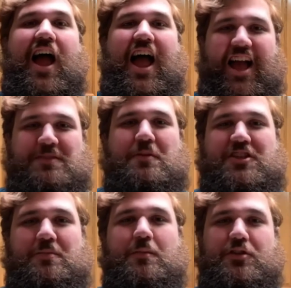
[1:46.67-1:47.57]
Expert tip
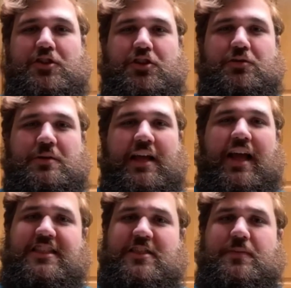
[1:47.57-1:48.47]
number 2 is
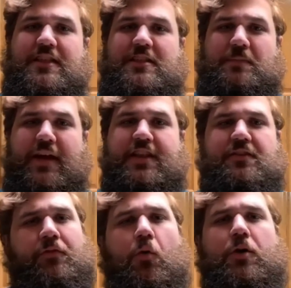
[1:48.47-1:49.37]
going to be explaining the
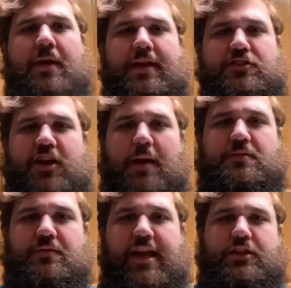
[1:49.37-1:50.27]
4 major types of
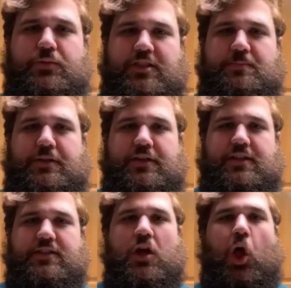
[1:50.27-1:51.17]
aid you'll
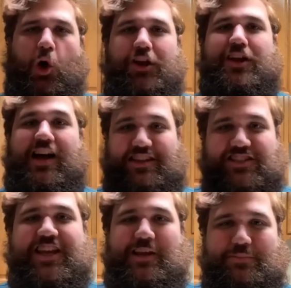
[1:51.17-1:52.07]
experience on a college
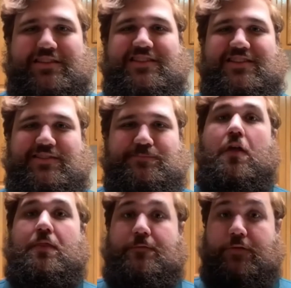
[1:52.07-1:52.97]
campus.
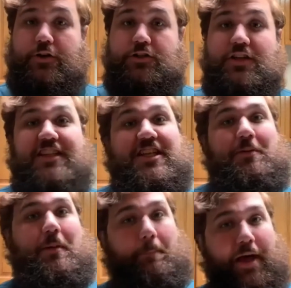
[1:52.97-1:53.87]
The first is going to
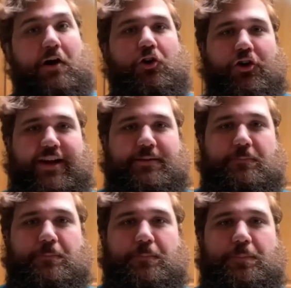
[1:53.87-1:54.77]
be Pell Grant.
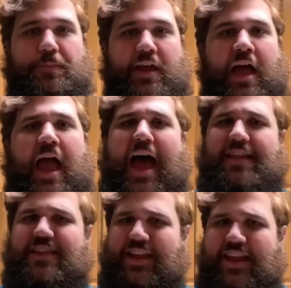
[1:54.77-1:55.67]
At
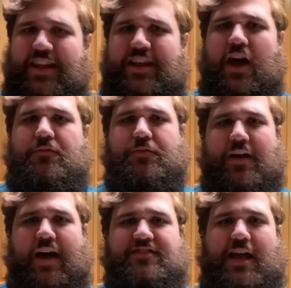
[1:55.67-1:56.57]
the end of your
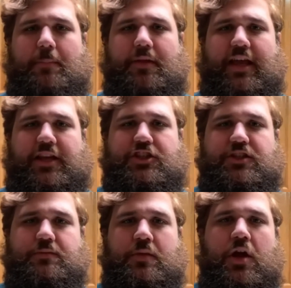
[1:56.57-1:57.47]
FAFSA
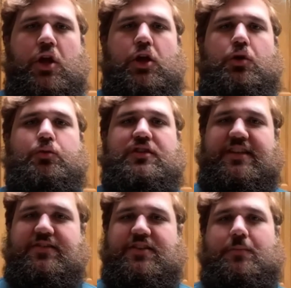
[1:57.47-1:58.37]
application, you'll
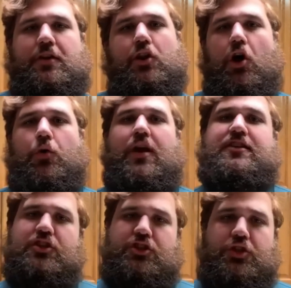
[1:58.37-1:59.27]
receive something known as a
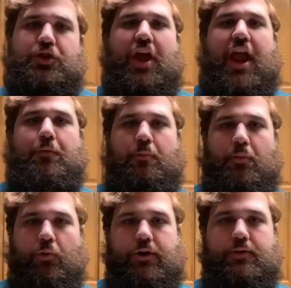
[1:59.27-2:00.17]
student aid
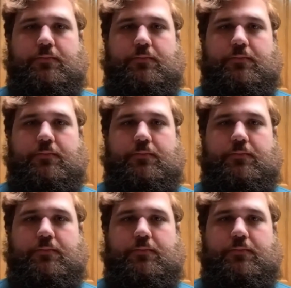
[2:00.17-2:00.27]
report.